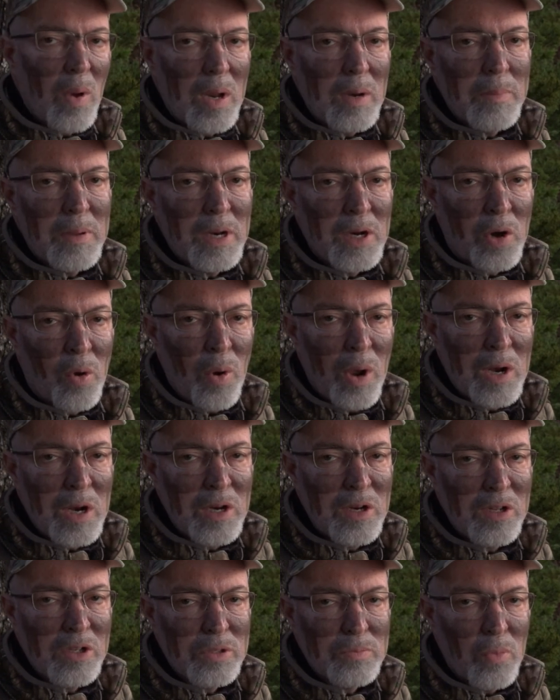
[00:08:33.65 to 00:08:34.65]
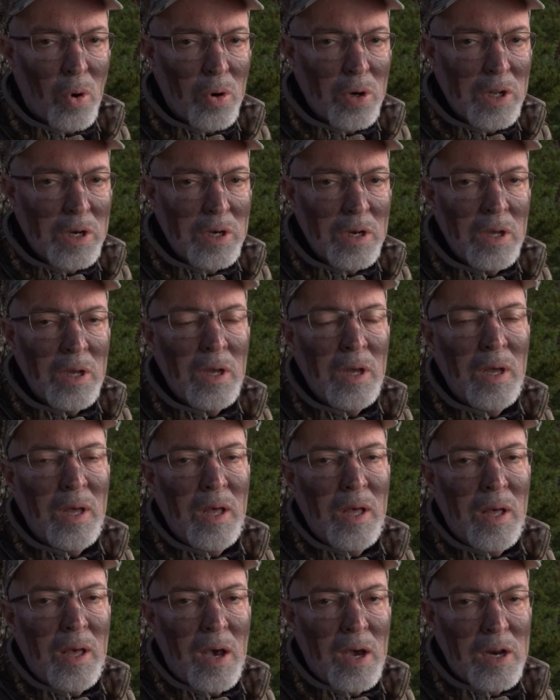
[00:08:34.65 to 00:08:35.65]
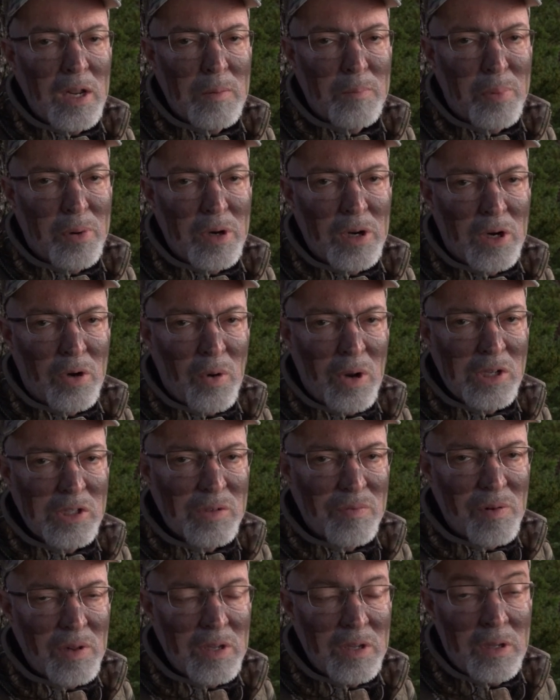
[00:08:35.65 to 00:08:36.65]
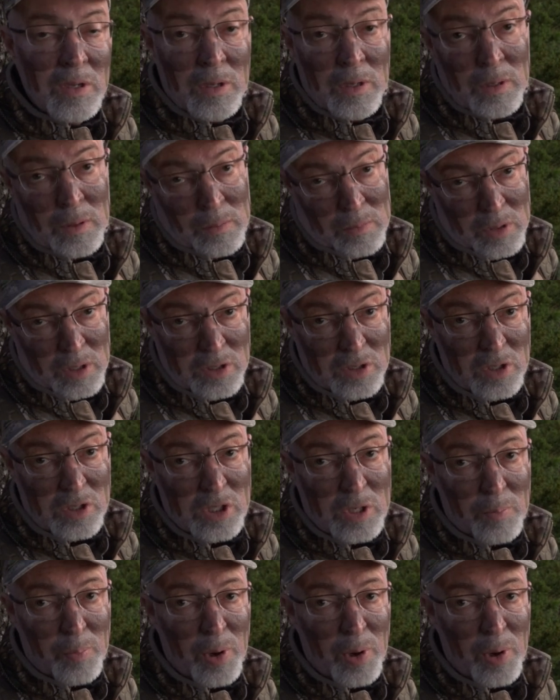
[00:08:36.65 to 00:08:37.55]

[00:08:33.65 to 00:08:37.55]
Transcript: quite a bit of grunting this morning, hunting pretty aggressively, because it's the